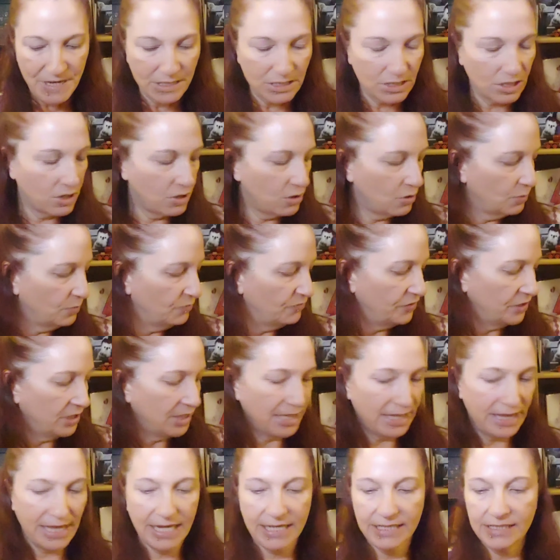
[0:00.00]
So
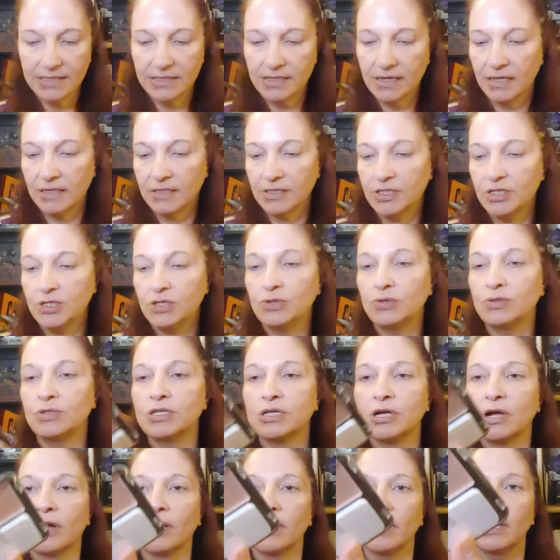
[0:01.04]
hopefully that's not too
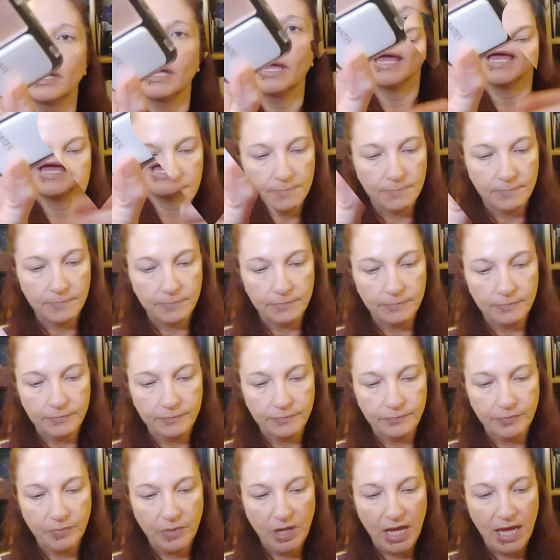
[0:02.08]
dark, and
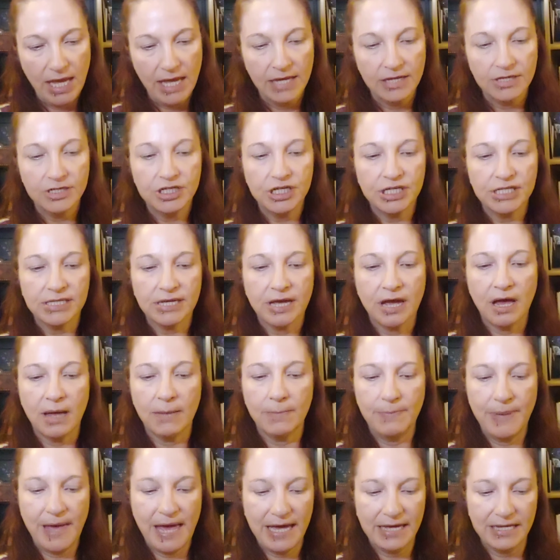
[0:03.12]
it's just
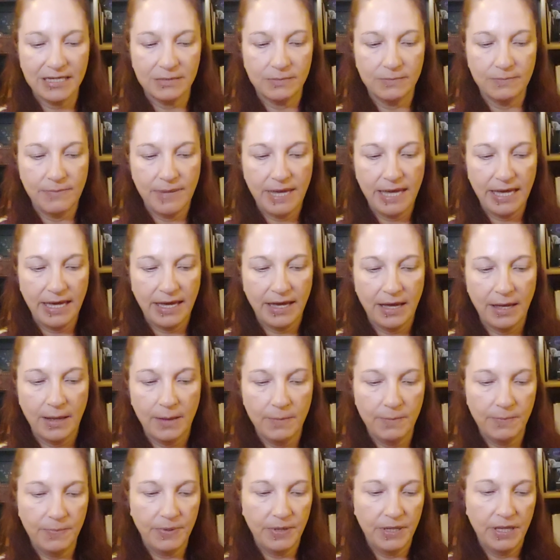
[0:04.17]
compact
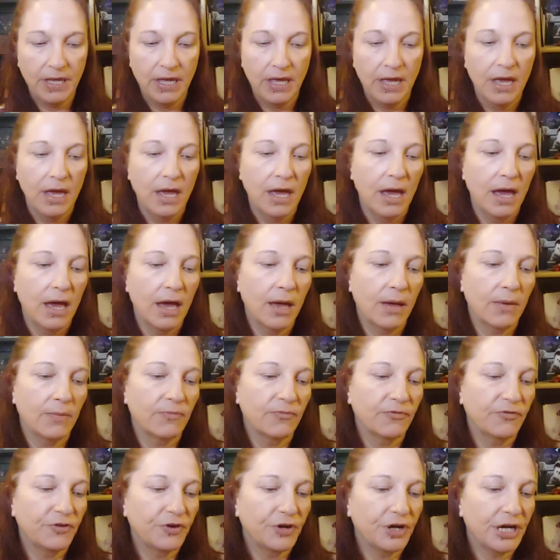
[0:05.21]
makeup
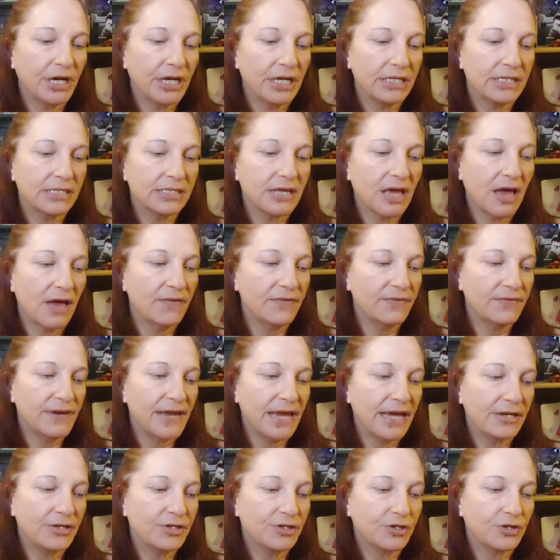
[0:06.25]
for a soft
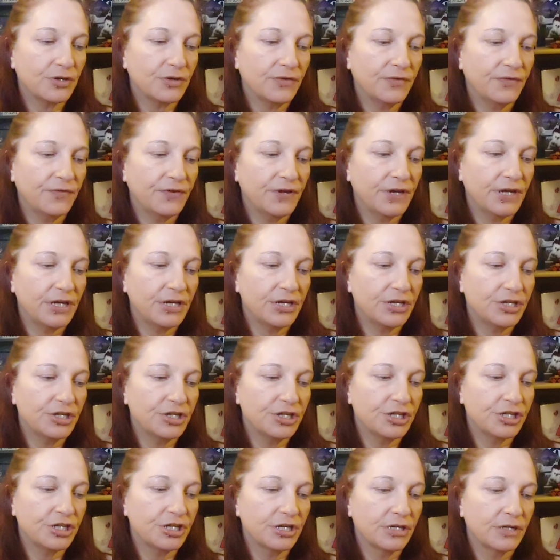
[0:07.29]
natural
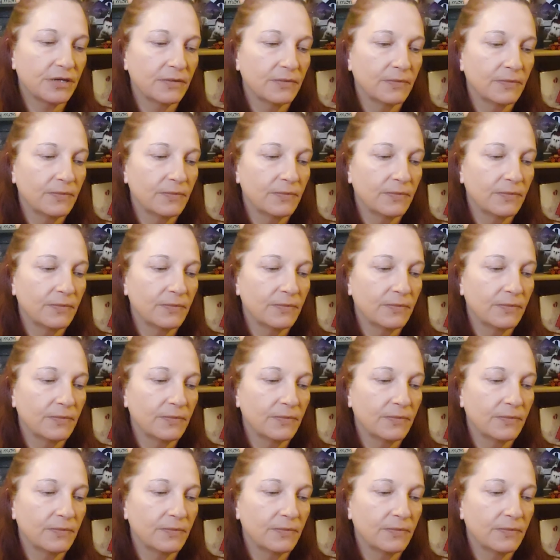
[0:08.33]
finish,